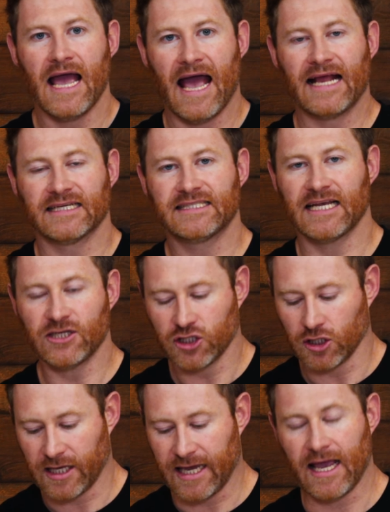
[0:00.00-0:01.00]
and
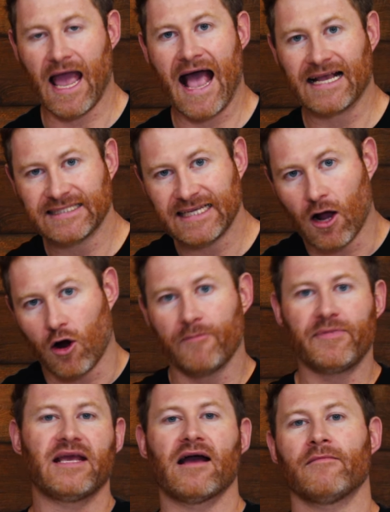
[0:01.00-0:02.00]
essentially as the
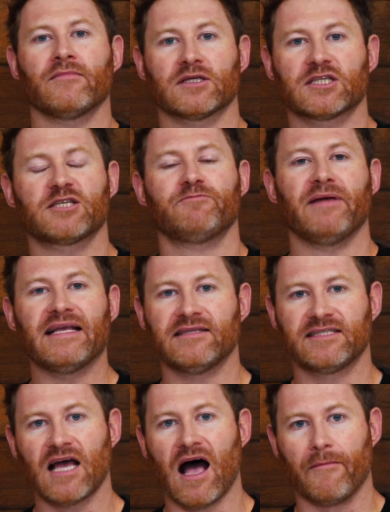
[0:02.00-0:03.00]
RPM
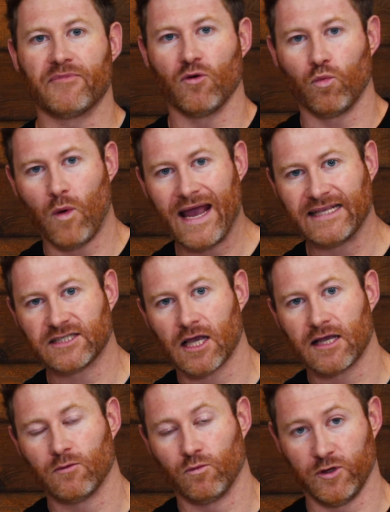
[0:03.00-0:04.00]
spins up, the weights
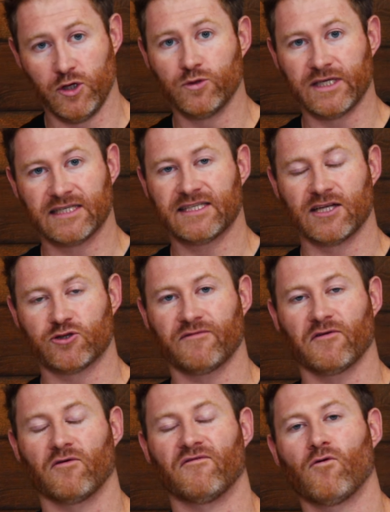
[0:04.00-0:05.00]
using
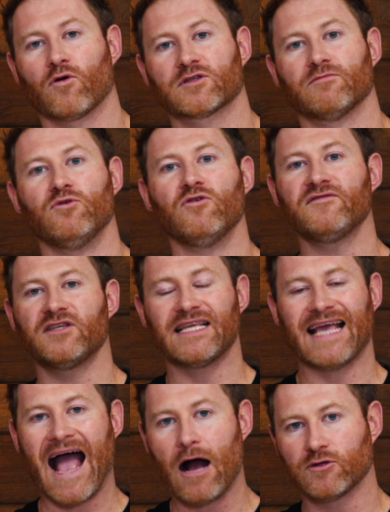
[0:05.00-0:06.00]
centrifugal force move to
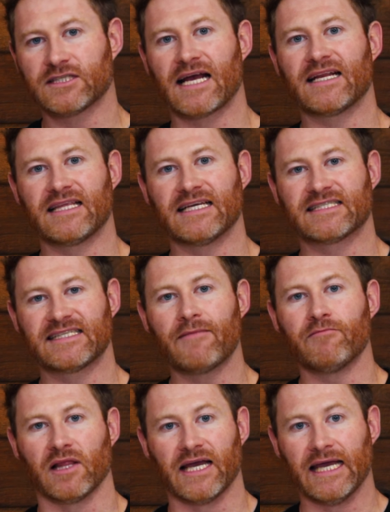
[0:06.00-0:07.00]
the outside of the
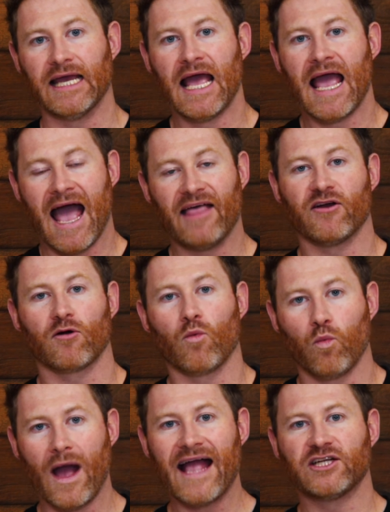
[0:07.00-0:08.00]
assembly, and they're a
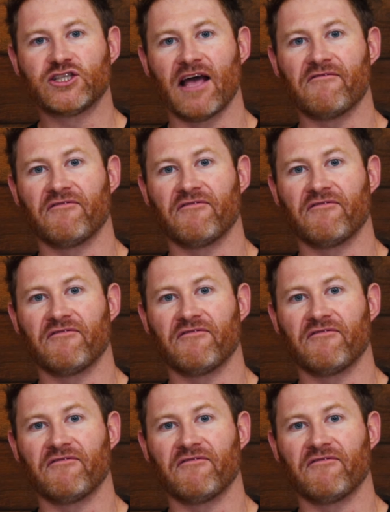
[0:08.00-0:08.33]
wedge that